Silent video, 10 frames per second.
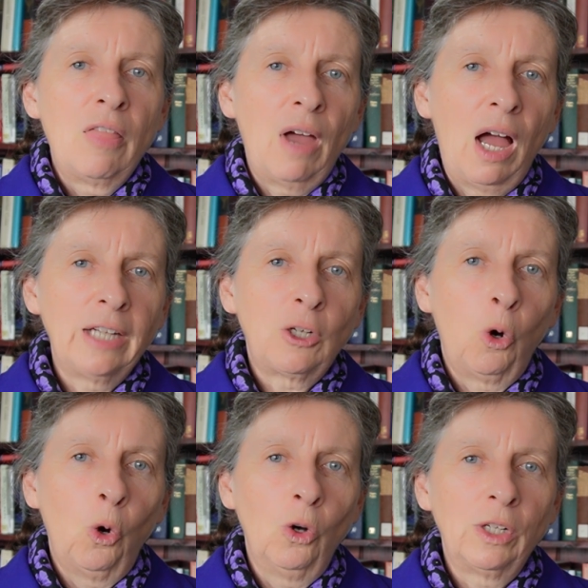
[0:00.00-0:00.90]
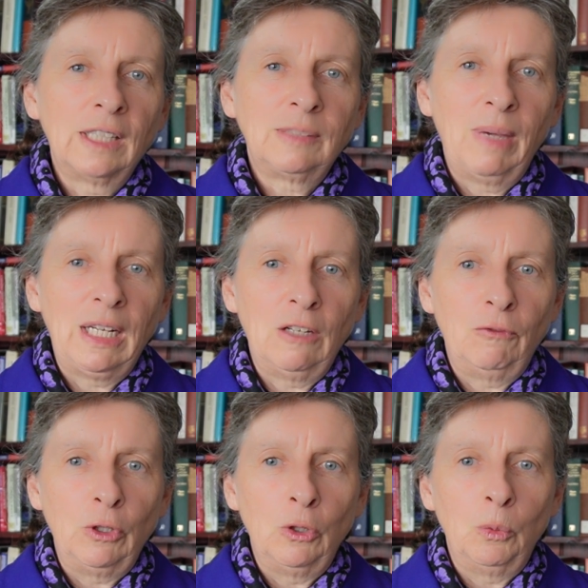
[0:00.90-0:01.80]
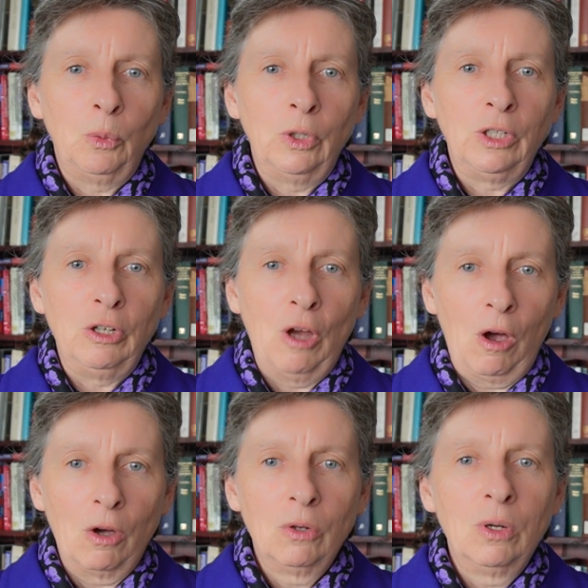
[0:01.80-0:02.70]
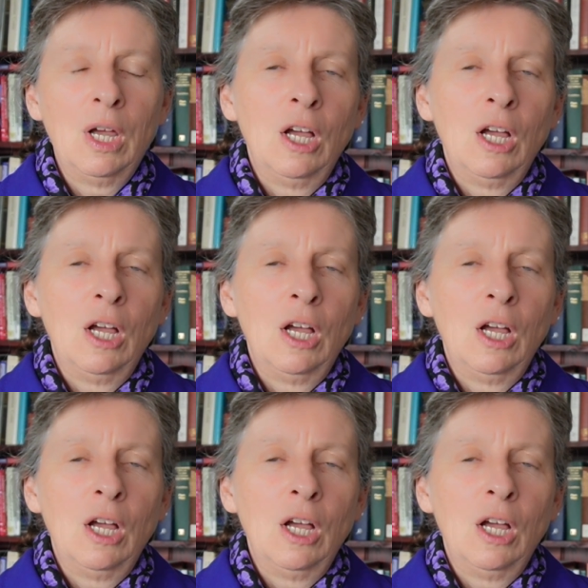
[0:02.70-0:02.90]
The High Court, as many of you would know,